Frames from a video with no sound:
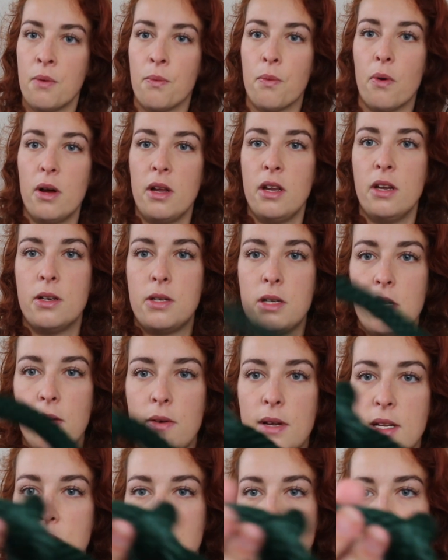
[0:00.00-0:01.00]
what you do
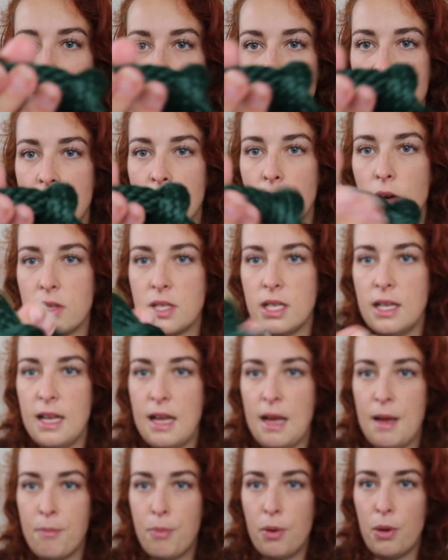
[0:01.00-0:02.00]
is you just knot
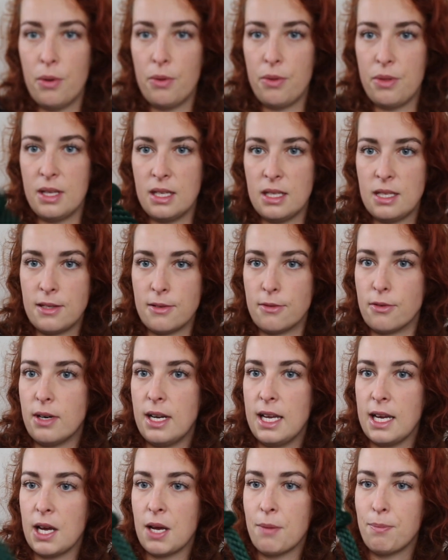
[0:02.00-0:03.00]
it and put this
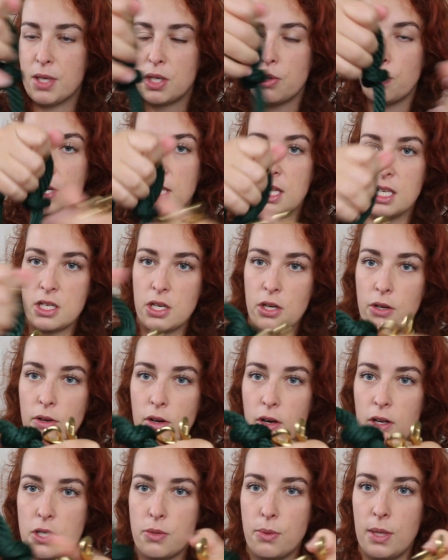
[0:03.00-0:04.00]
ring between the 2
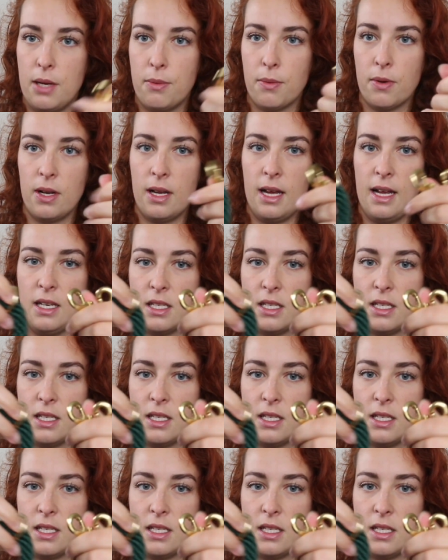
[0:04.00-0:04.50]
knots where you want it,